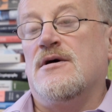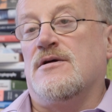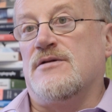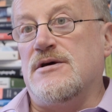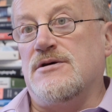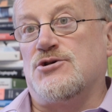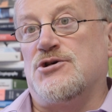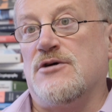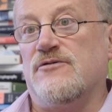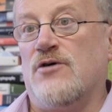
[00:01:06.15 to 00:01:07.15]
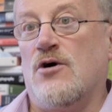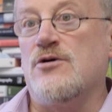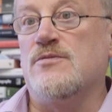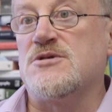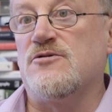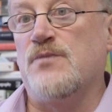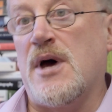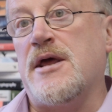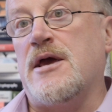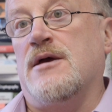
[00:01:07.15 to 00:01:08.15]
the sheer volumes of
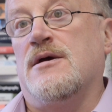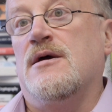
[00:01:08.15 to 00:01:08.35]
money